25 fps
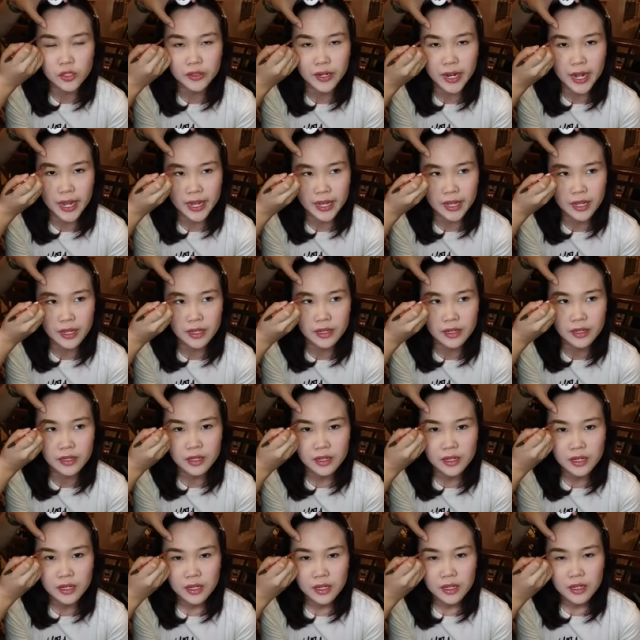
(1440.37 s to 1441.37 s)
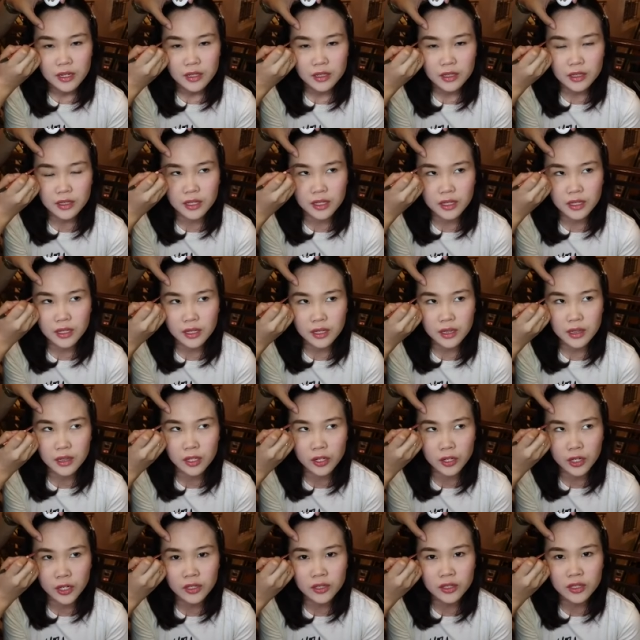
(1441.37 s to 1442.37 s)
trying to
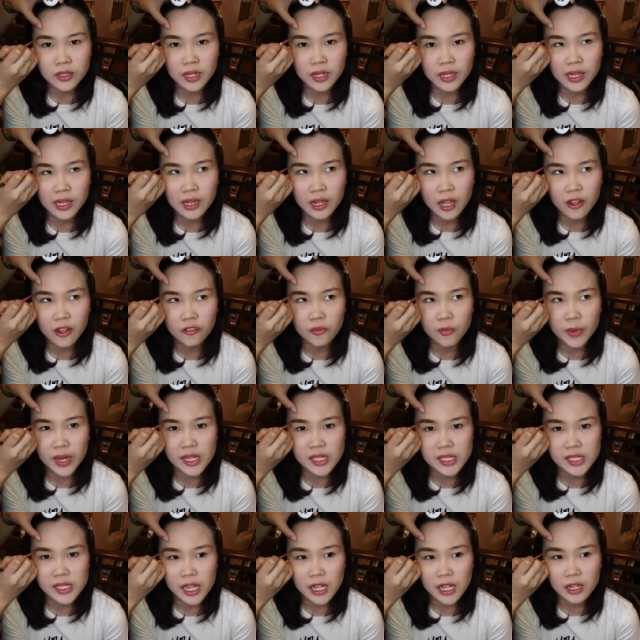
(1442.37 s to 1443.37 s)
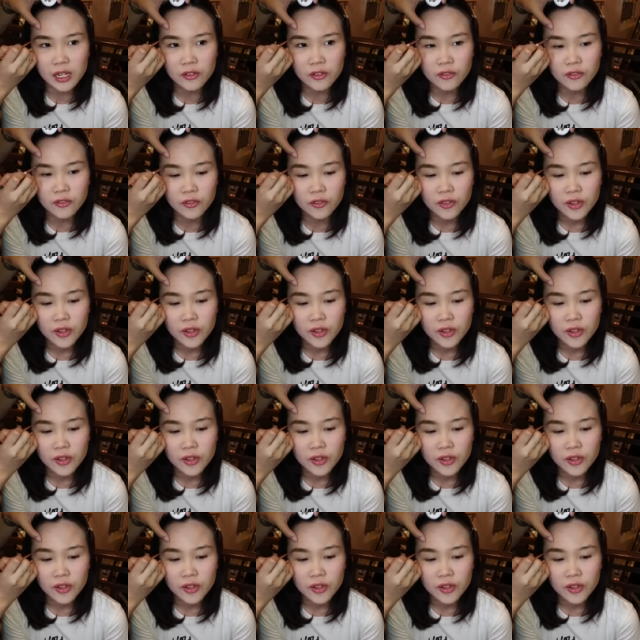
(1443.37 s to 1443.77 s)
learn to love myself.